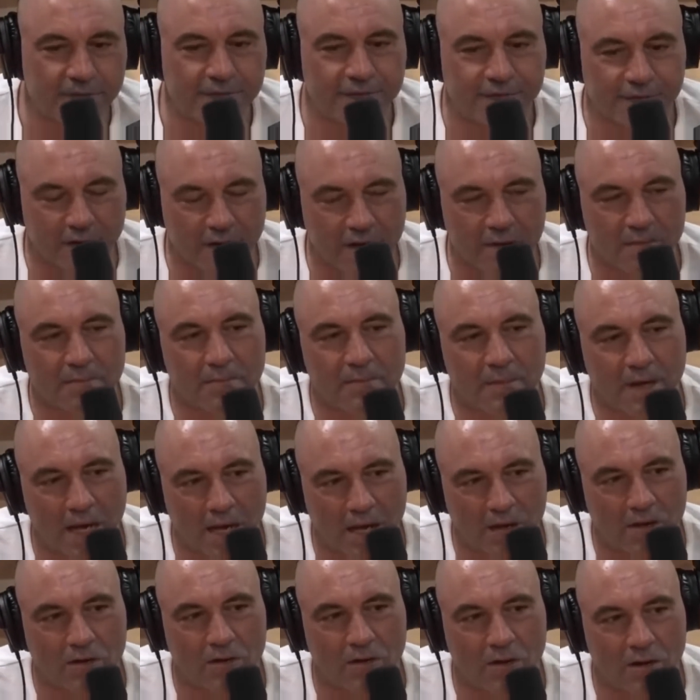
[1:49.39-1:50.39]
from
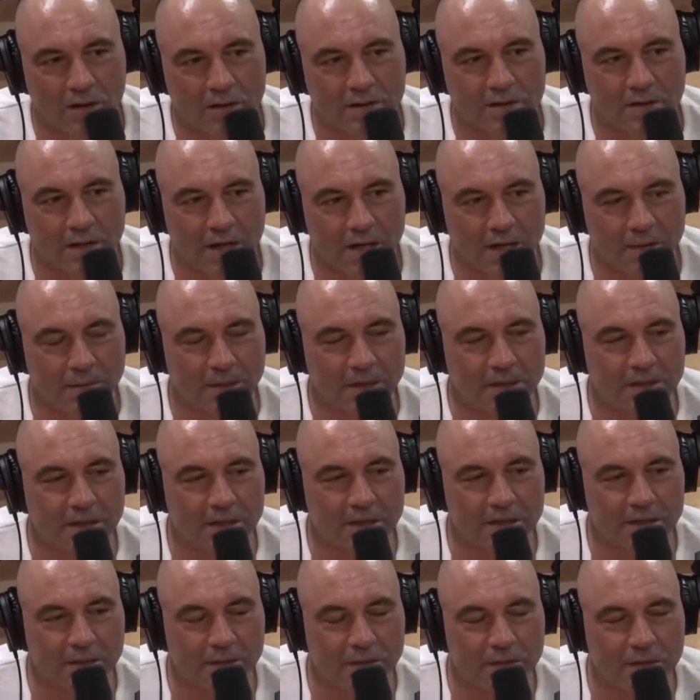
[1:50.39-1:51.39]
Alcoholics Anonymous because yeah.